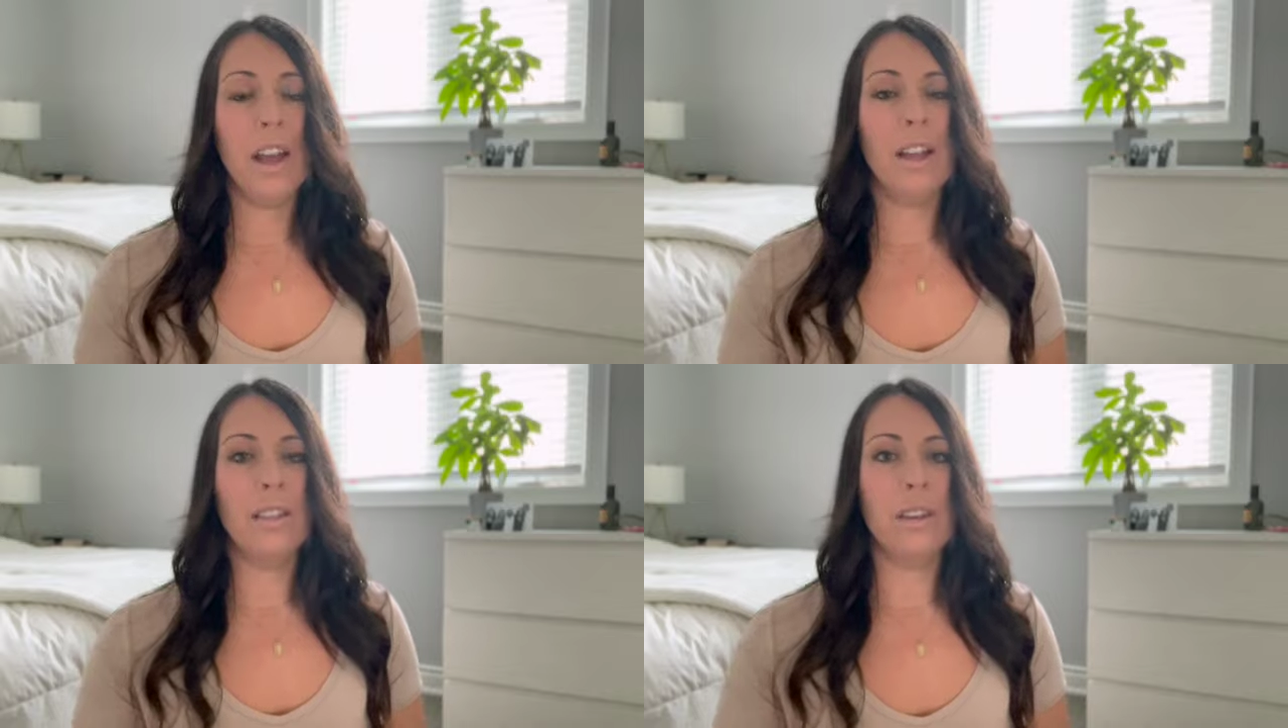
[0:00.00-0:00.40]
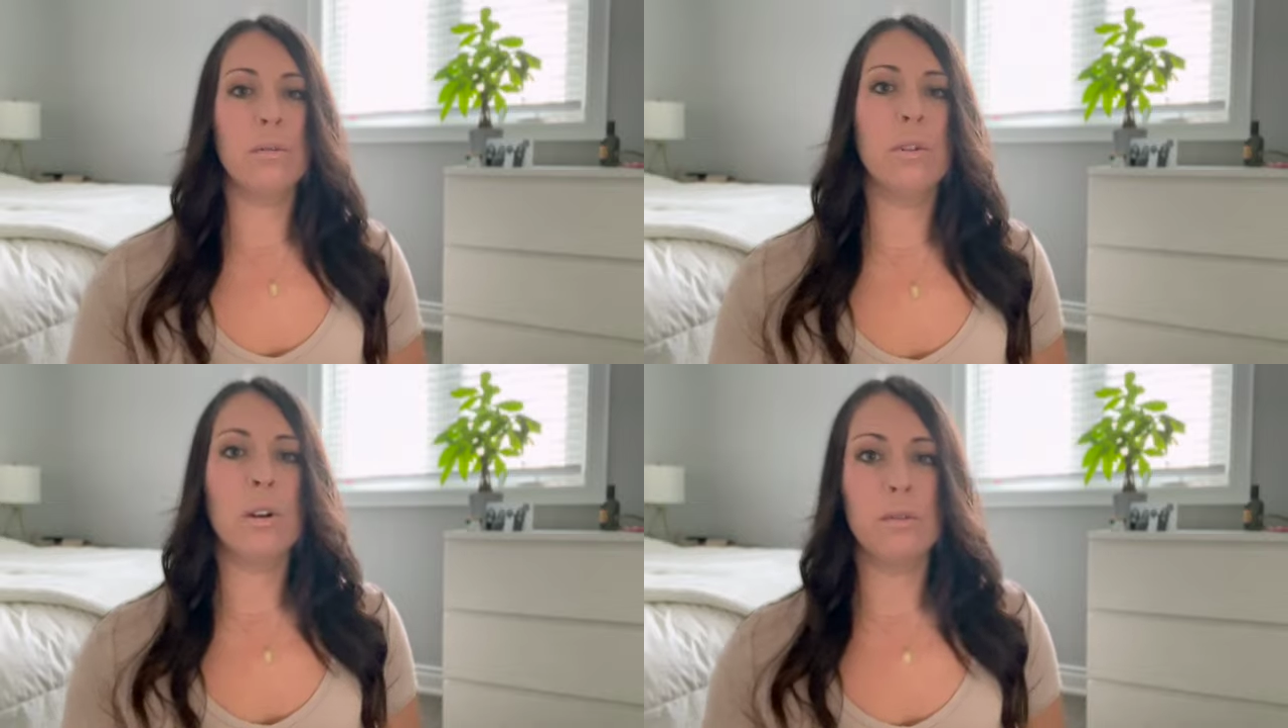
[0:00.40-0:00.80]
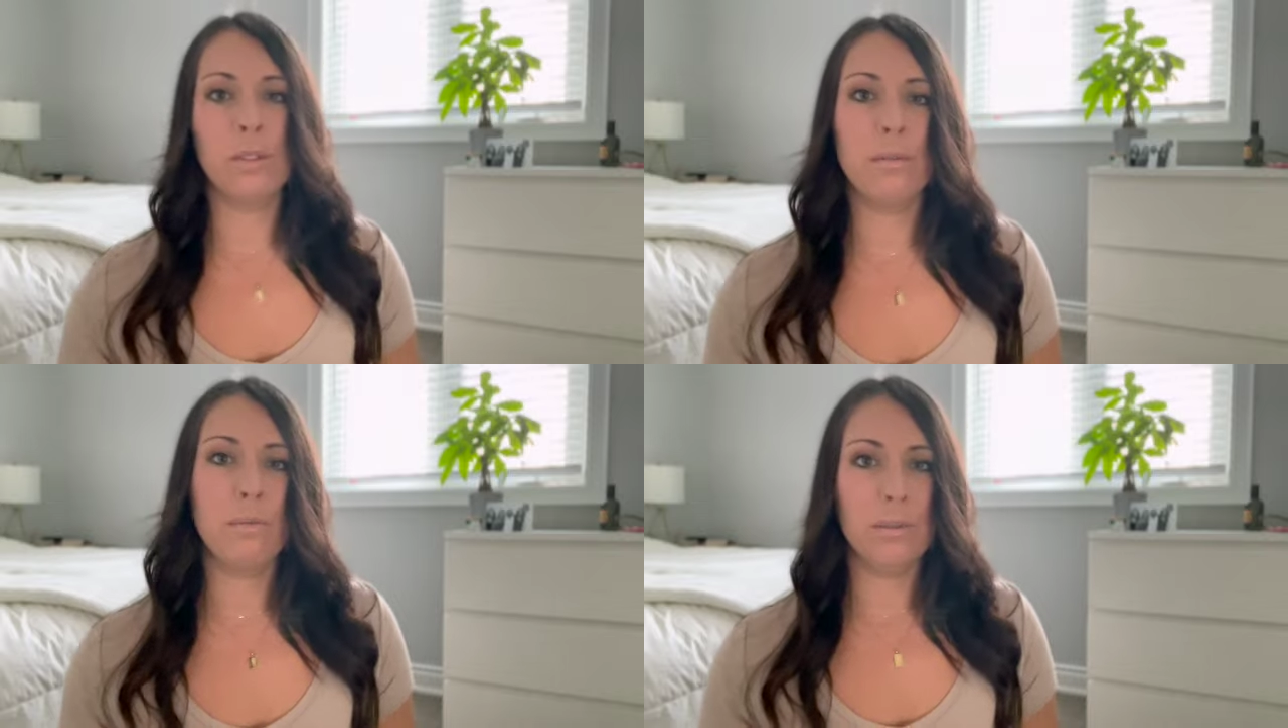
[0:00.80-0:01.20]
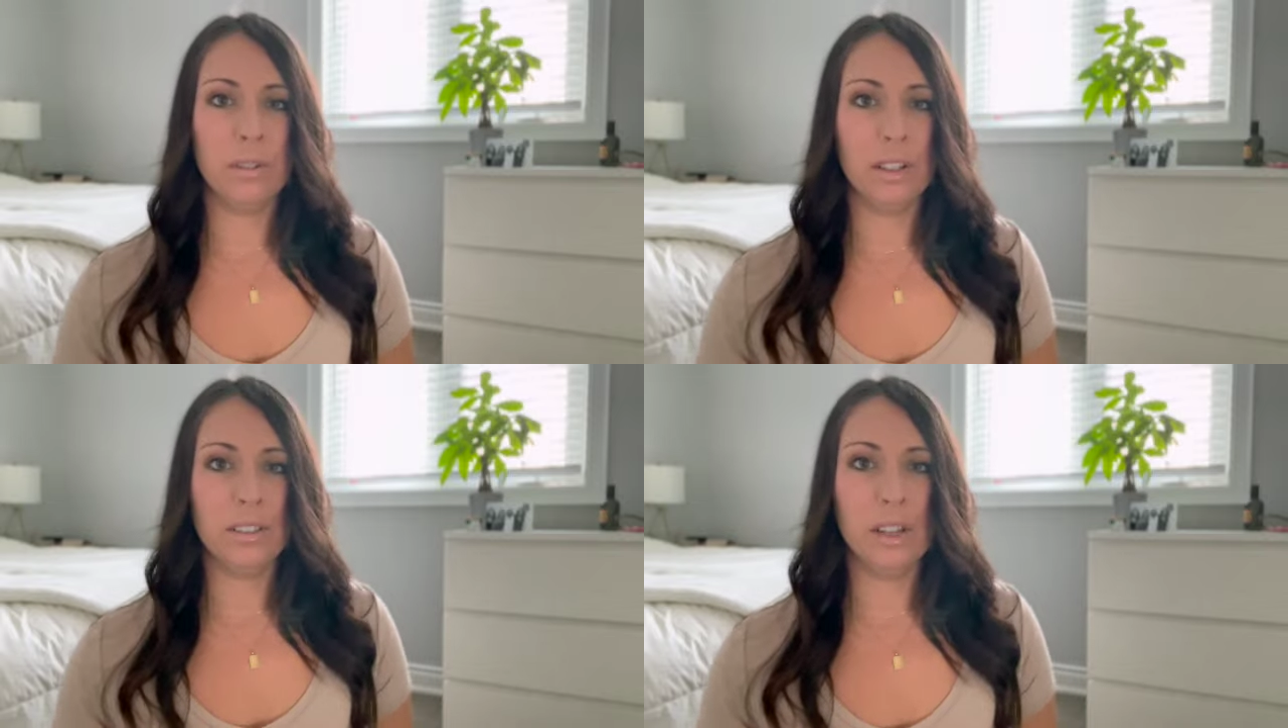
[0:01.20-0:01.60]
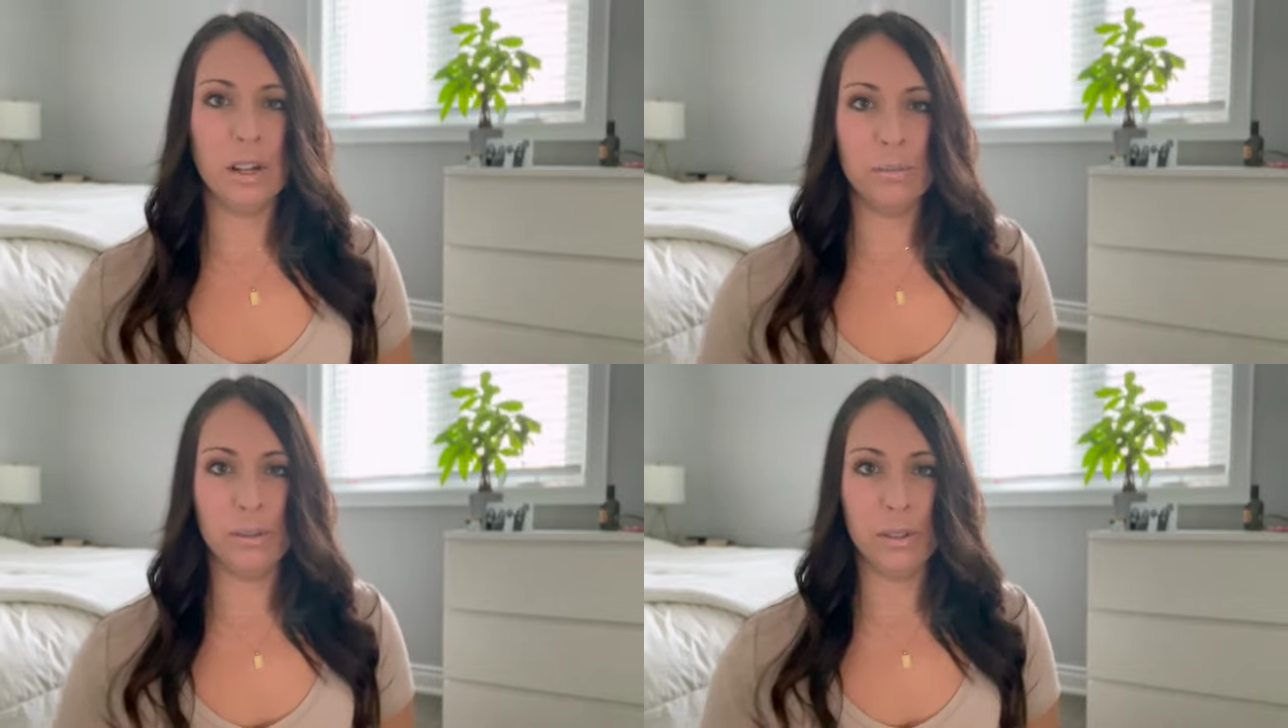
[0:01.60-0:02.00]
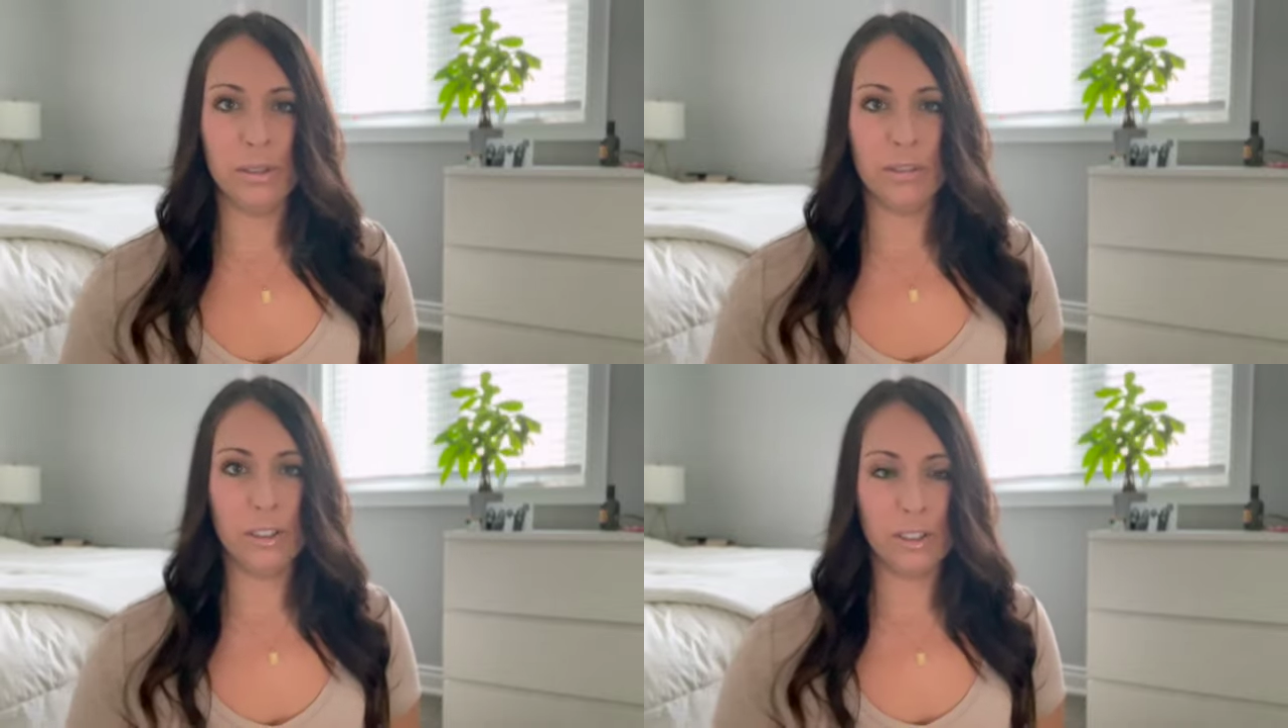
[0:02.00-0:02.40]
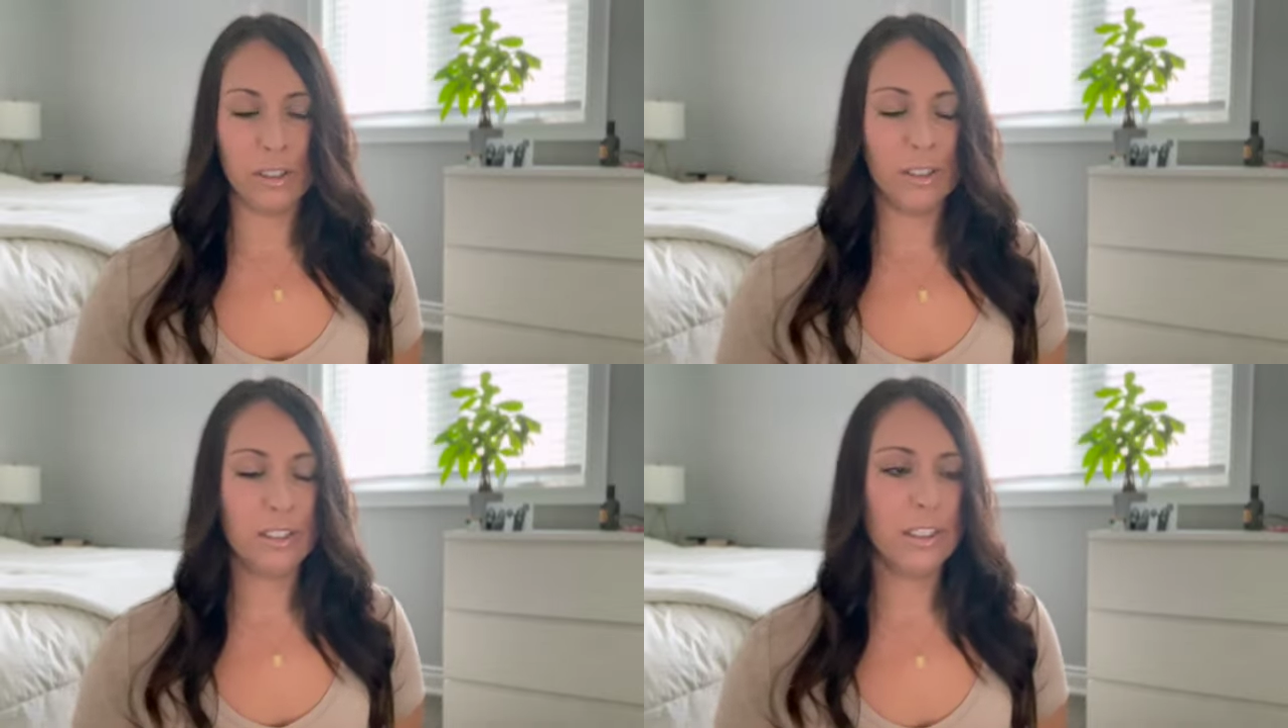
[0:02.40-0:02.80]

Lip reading: and they will always be willing to help you in return.